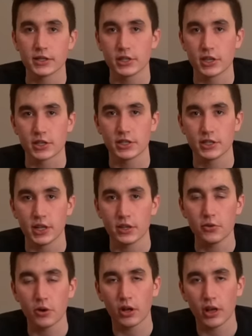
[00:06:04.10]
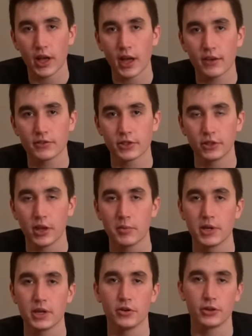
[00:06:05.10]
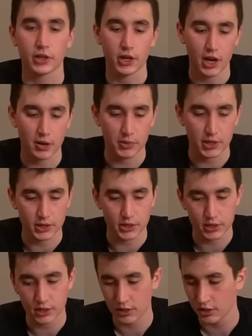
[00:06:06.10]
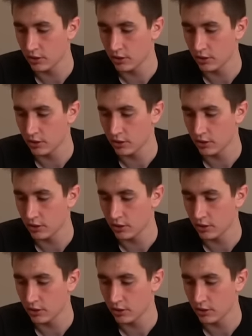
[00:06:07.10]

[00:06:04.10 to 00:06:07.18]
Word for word: suggestions that you all have. So let me know in the comments.